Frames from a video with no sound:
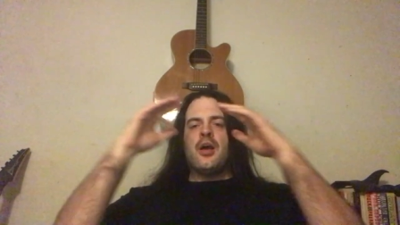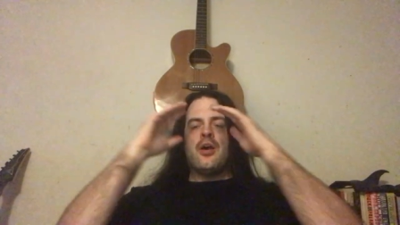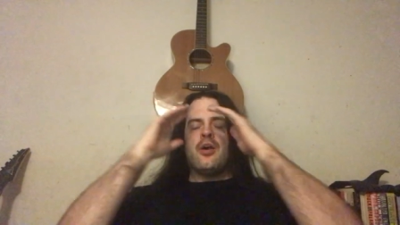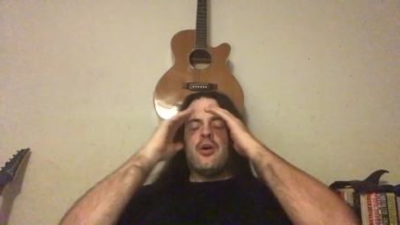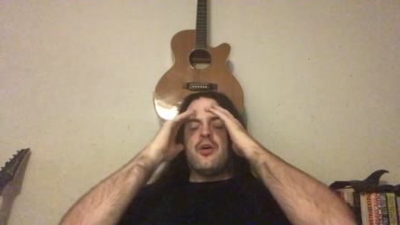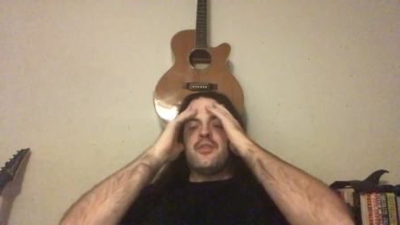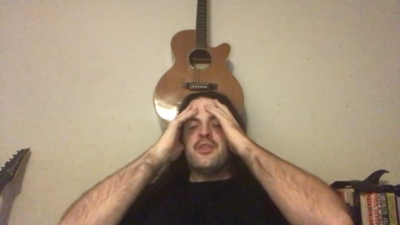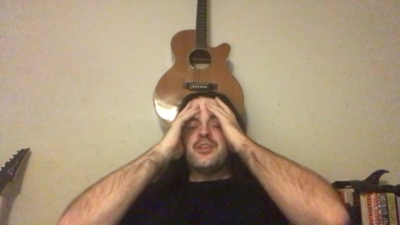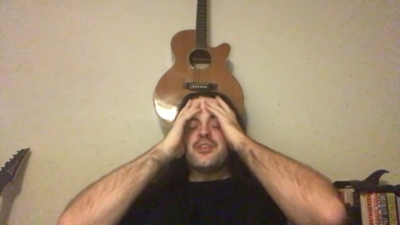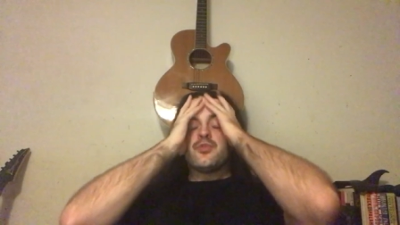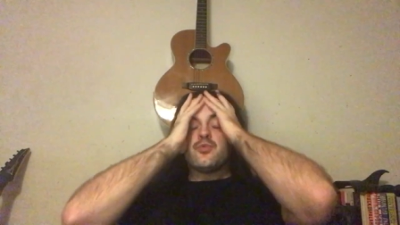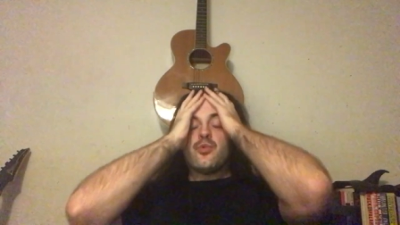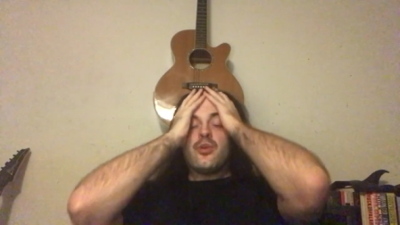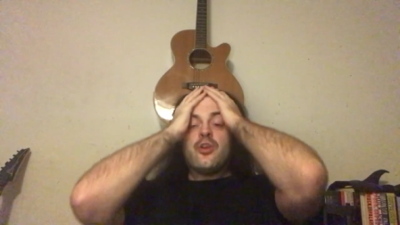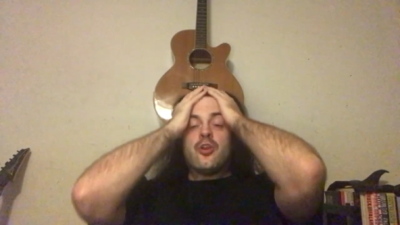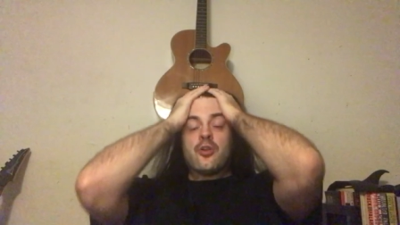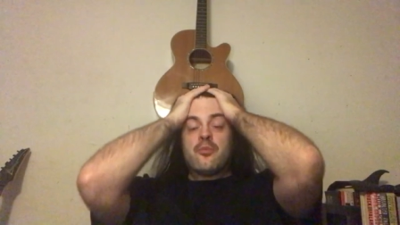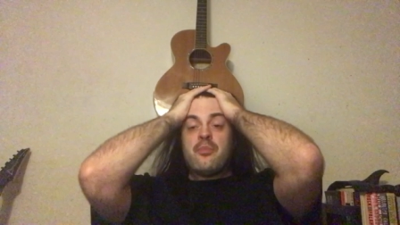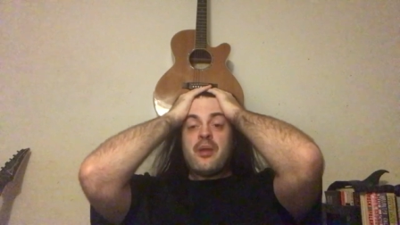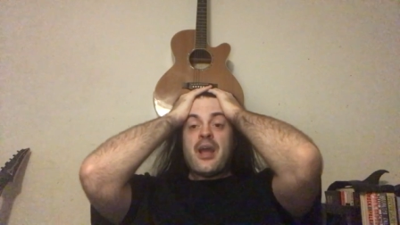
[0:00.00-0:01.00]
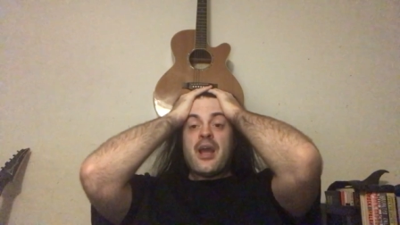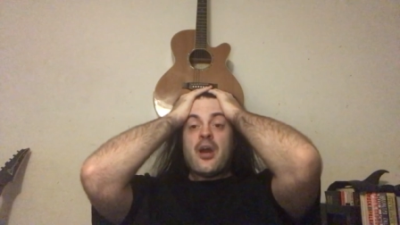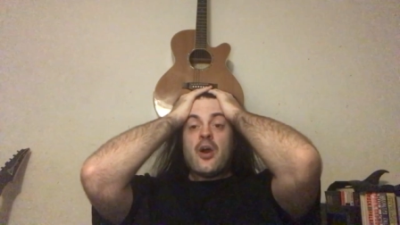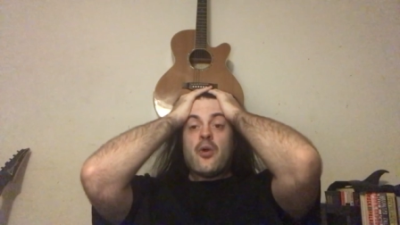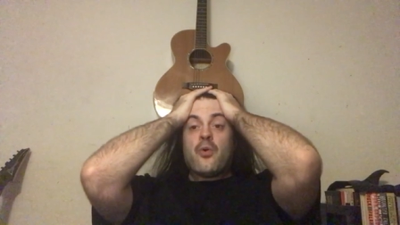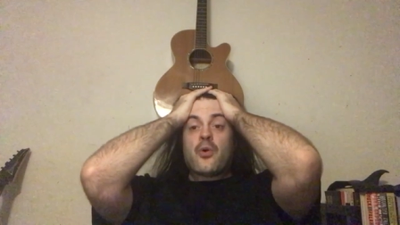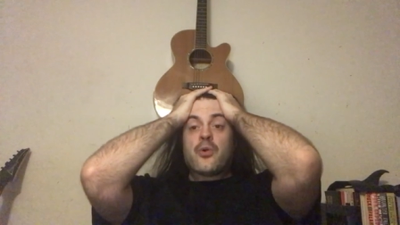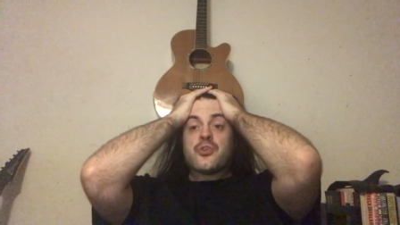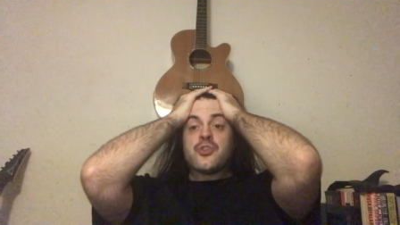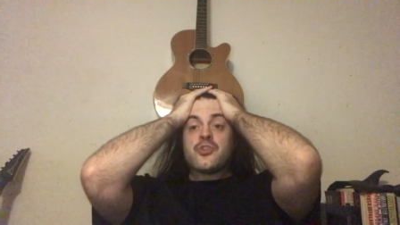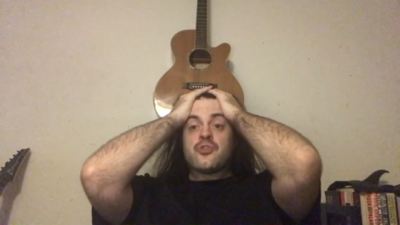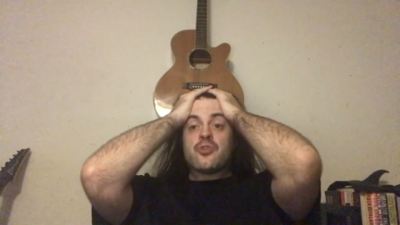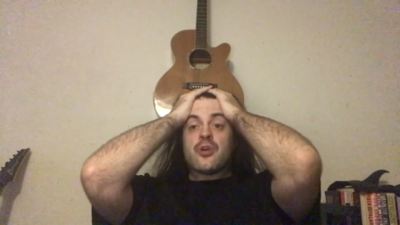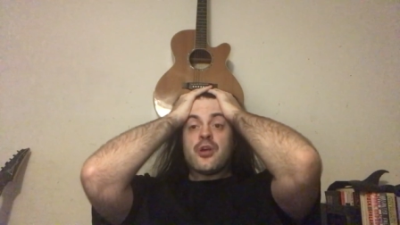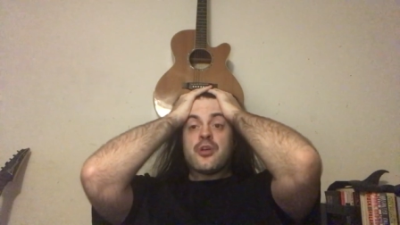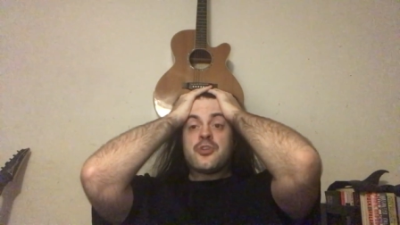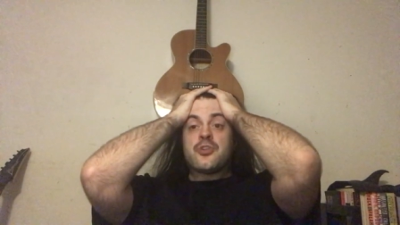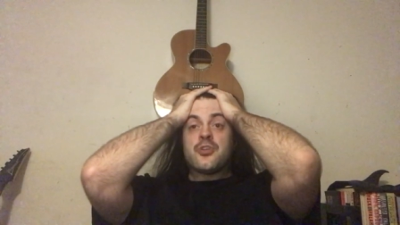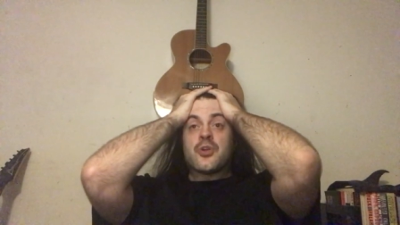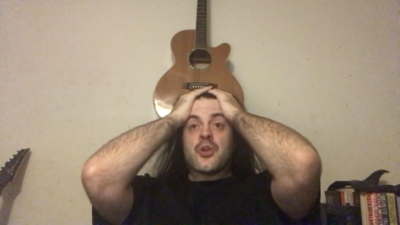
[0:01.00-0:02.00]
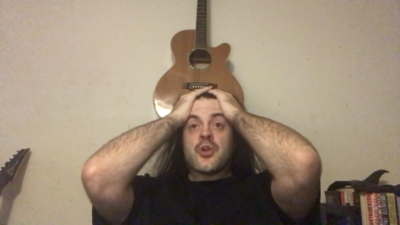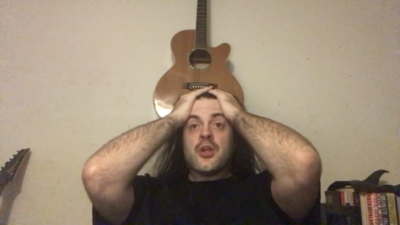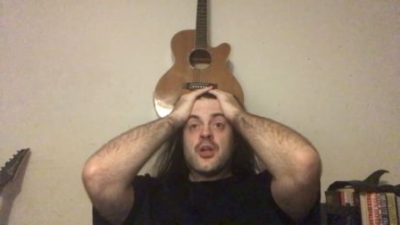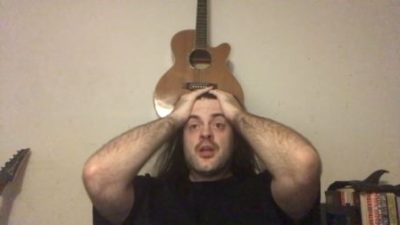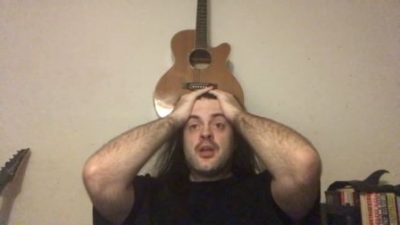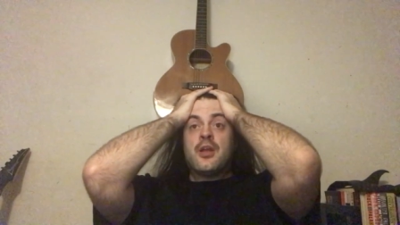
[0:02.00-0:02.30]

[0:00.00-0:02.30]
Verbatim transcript: on this weird power structure